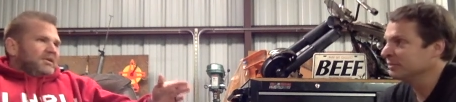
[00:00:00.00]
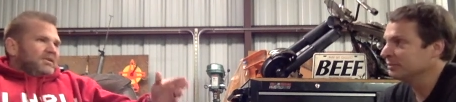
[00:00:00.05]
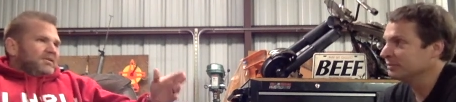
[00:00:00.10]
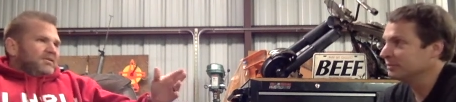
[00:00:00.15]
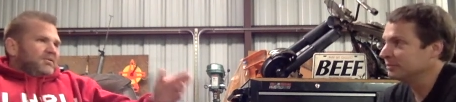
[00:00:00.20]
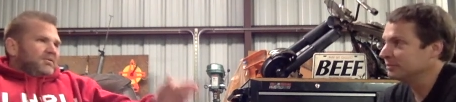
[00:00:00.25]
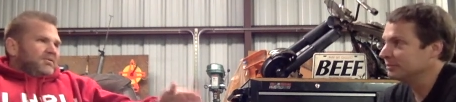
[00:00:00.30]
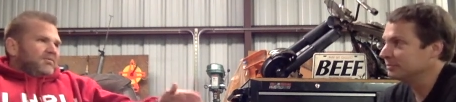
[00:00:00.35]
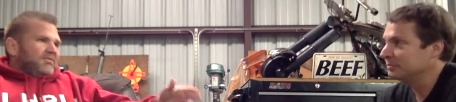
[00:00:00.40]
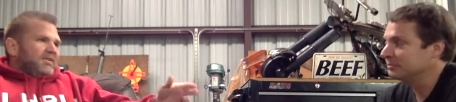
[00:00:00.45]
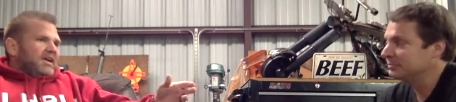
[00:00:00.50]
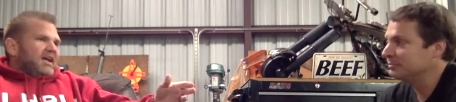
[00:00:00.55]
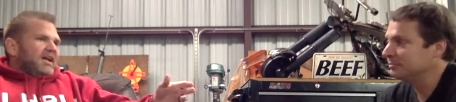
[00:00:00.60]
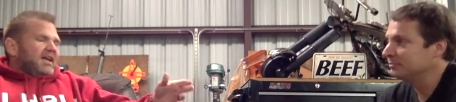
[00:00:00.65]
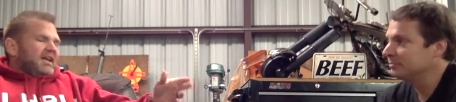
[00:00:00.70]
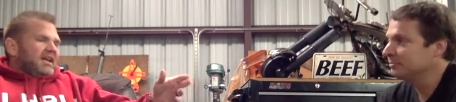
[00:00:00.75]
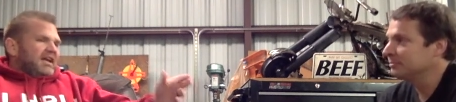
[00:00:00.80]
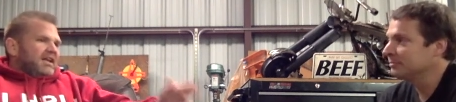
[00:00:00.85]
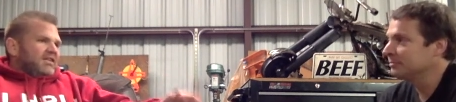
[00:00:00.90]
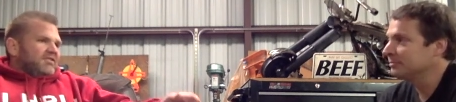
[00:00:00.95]
Speaker 1: you were fat
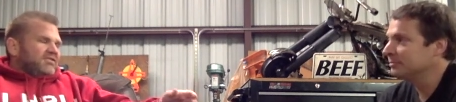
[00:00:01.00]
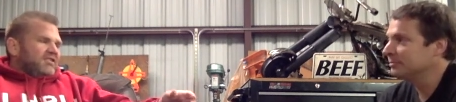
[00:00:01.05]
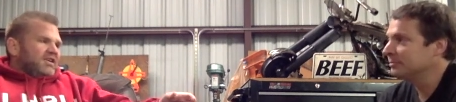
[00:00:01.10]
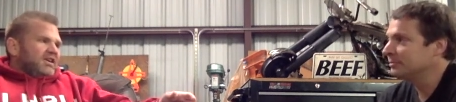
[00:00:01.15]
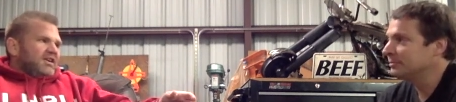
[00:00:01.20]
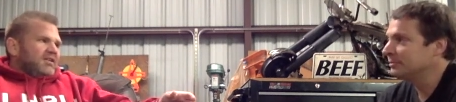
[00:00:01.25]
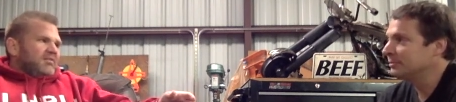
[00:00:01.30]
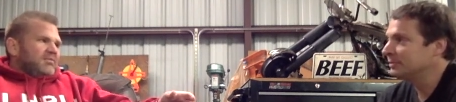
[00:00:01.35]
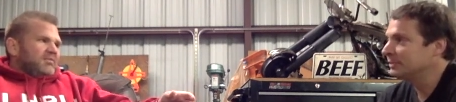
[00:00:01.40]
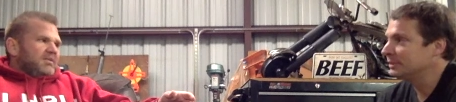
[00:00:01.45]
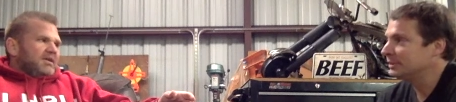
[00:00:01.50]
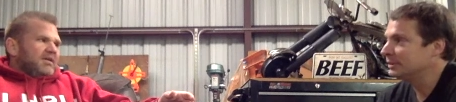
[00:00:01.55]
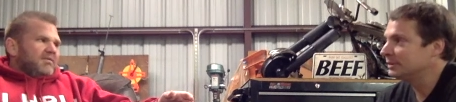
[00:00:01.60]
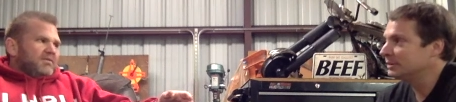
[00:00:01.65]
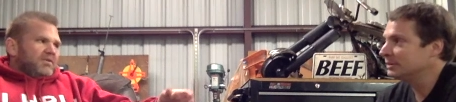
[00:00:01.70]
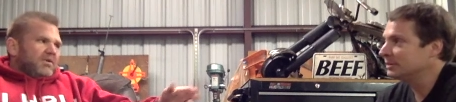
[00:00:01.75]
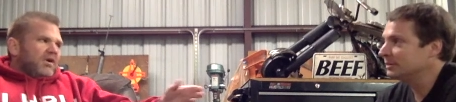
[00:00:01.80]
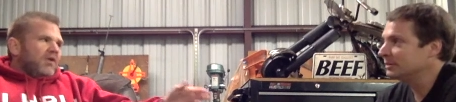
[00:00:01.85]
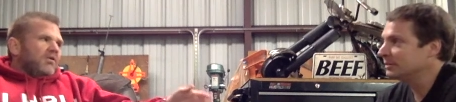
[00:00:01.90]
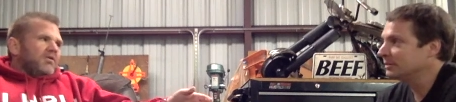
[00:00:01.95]
and out of shape. Have
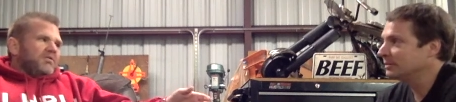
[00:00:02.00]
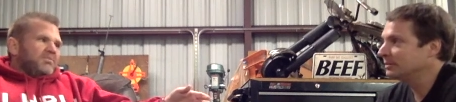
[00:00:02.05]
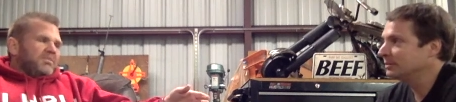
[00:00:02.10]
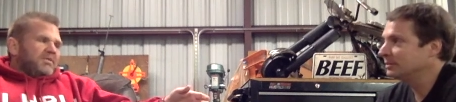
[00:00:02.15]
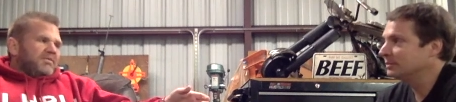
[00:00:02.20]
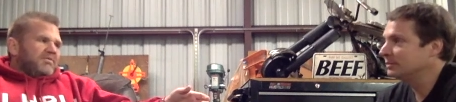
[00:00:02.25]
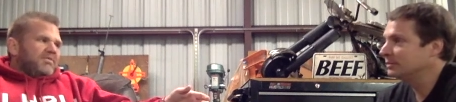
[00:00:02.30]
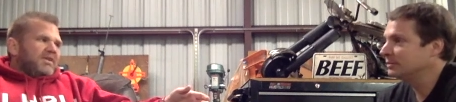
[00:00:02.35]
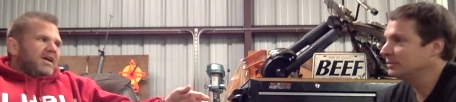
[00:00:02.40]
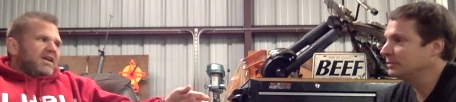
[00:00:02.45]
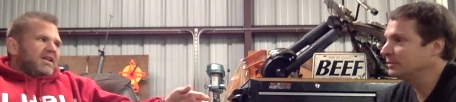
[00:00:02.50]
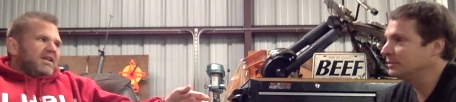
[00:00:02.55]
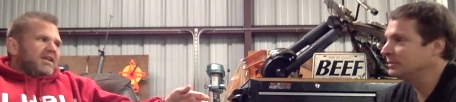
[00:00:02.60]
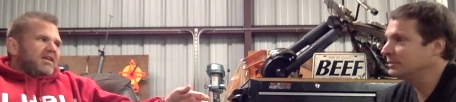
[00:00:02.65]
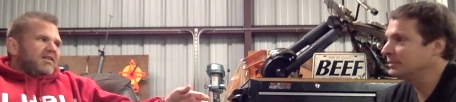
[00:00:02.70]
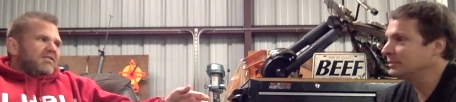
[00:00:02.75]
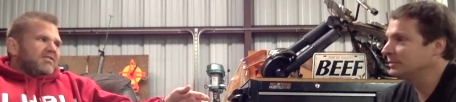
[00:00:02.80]
you always been fat and out of